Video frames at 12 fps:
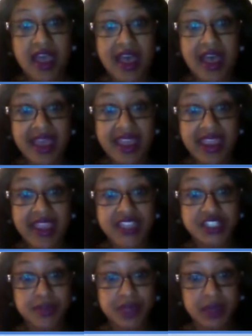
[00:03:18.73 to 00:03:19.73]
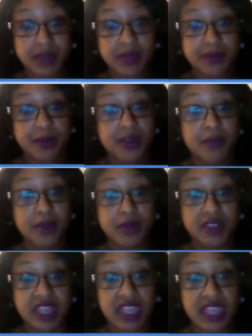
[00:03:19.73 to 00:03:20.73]
I should be able to
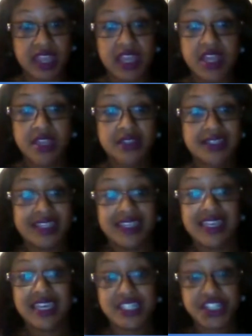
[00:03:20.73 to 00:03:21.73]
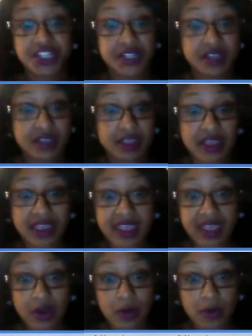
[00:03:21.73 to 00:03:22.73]
communicate to the kitchen
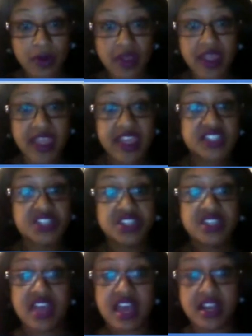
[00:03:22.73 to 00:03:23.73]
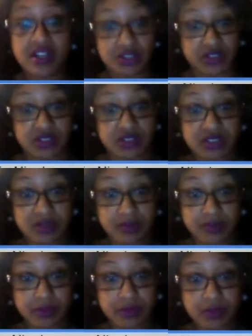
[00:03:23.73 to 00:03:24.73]
help and to the doctors,
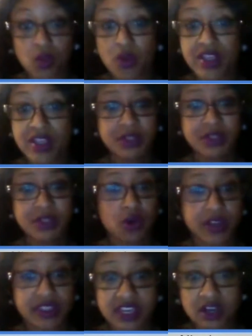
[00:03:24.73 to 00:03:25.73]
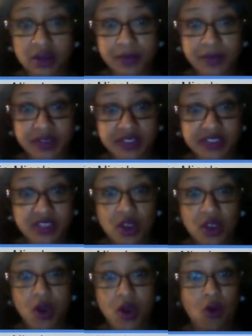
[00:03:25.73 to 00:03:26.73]
respiratory therapists,
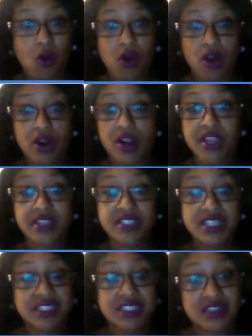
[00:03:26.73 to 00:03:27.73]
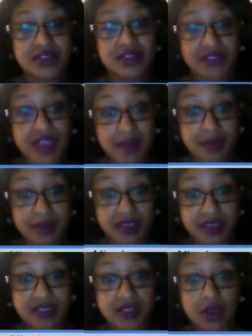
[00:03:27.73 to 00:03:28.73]
or just to the
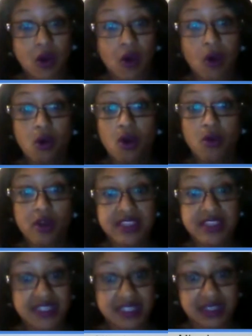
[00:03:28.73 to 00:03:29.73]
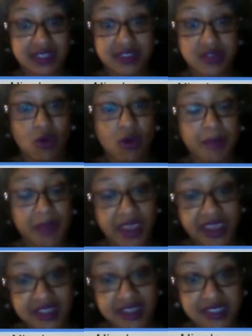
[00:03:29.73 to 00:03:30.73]
families, or residents, or
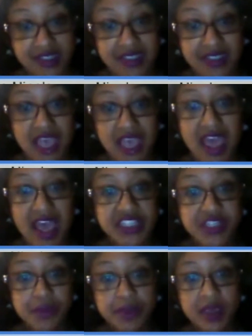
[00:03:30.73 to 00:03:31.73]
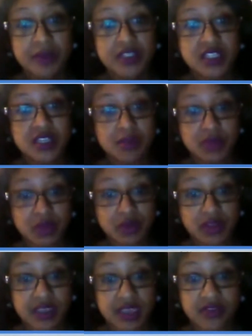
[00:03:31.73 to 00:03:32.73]
patients. I should be able to
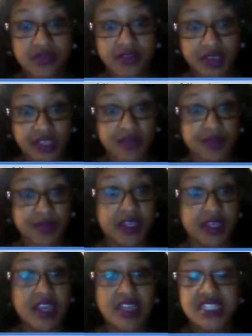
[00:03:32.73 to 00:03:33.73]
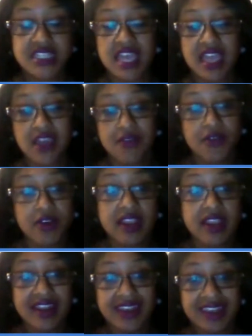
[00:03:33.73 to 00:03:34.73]
communicate effectively to
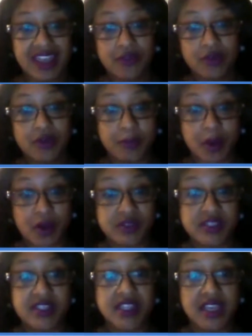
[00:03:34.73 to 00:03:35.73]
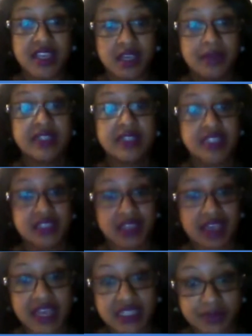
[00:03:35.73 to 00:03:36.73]
every level of person that come into the
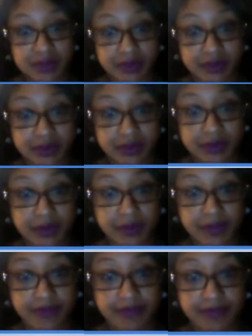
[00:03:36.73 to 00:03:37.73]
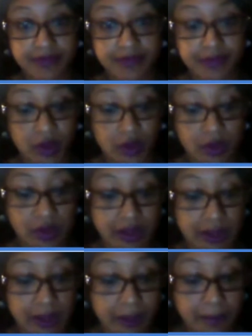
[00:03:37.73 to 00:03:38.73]
hospital.
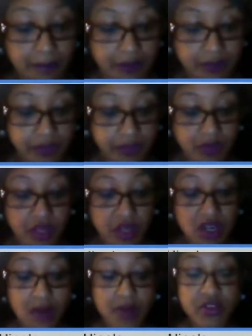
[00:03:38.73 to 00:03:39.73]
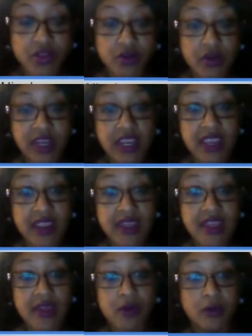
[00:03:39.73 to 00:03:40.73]
Okay? Number 3
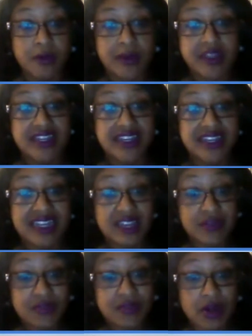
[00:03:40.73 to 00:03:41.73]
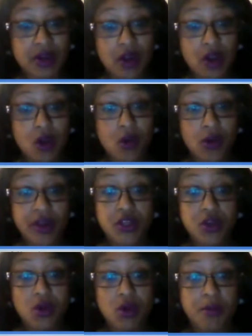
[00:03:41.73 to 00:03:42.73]
will be deliver on
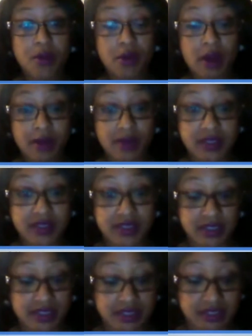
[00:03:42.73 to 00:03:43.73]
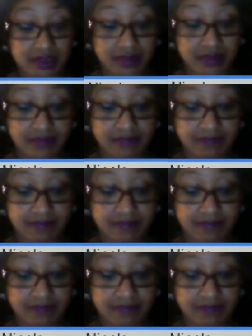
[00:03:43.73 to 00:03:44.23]
your promises.